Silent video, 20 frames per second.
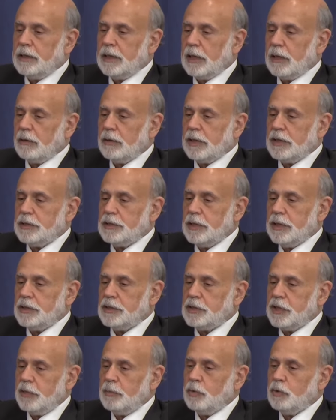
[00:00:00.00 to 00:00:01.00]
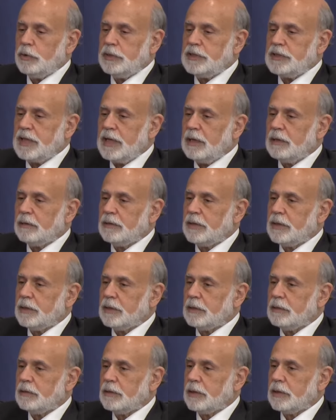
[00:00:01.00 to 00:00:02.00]
Now, as Jay points out,
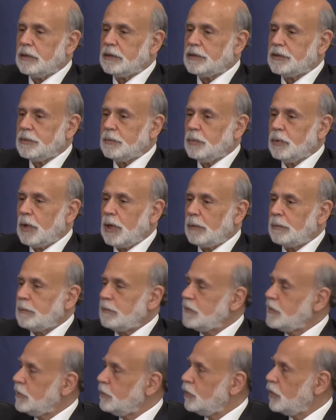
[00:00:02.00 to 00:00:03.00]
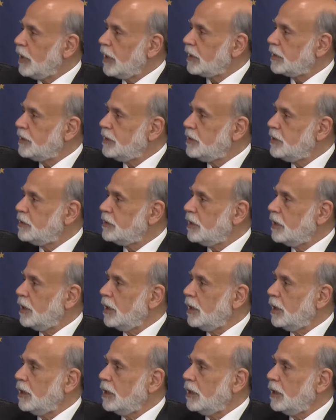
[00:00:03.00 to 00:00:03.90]
there are some problems in practice.